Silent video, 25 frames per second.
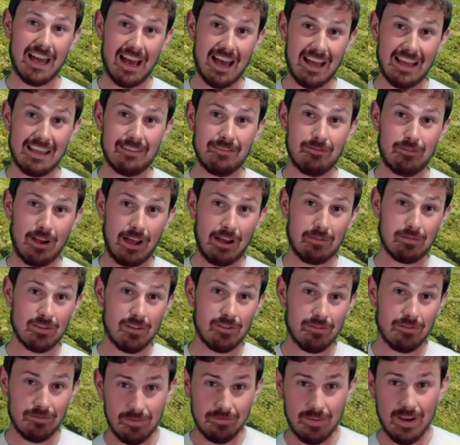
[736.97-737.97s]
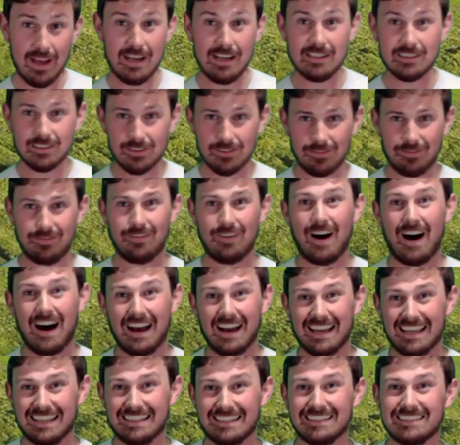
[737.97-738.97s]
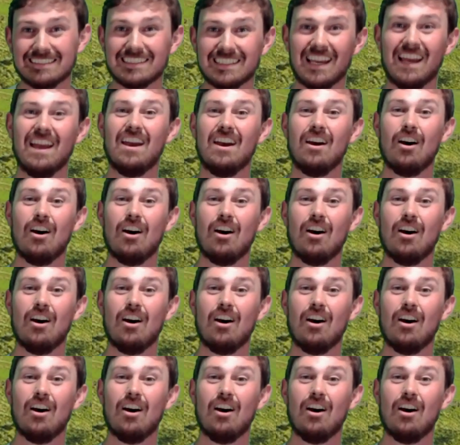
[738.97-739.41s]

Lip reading: I found the first find